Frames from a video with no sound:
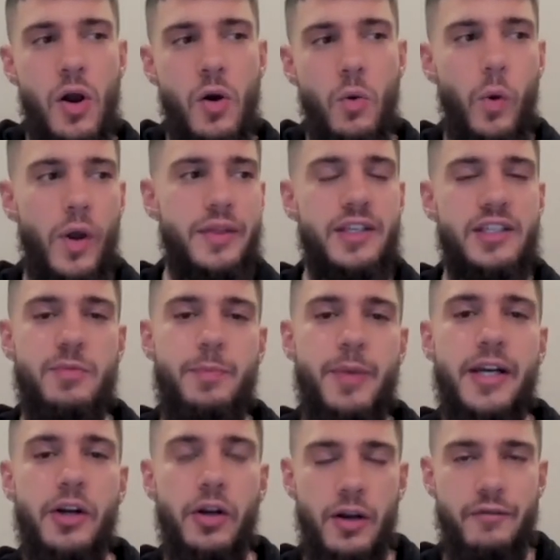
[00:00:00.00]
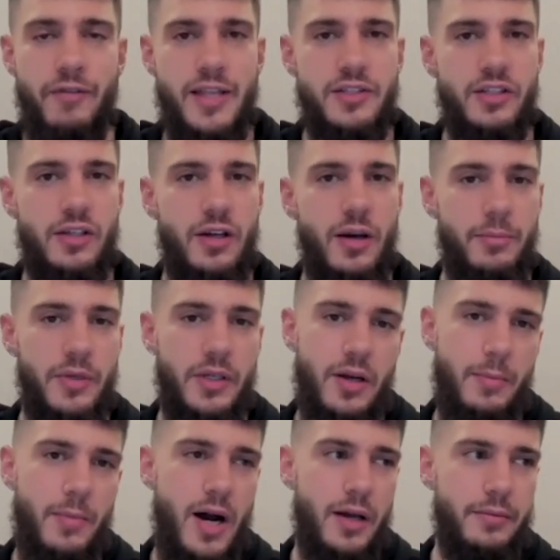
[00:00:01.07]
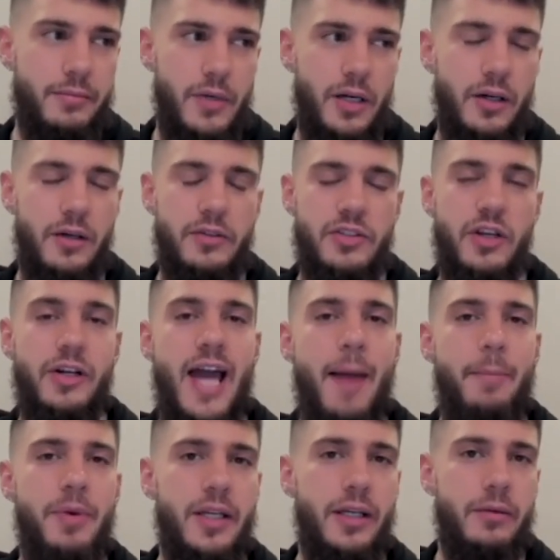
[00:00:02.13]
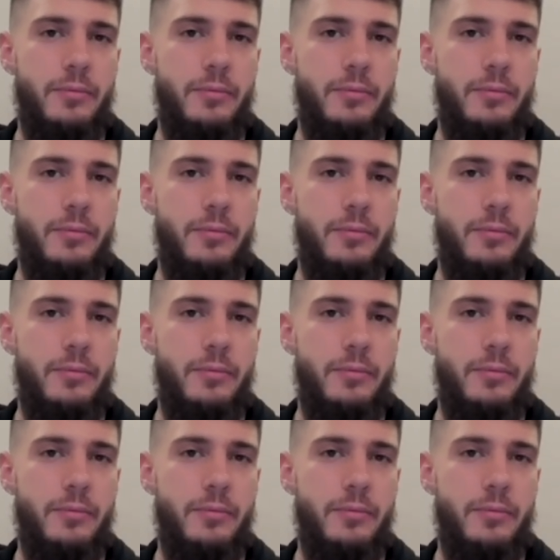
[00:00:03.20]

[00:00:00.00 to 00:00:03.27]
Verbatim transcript: when these bigger events come come on or start happening.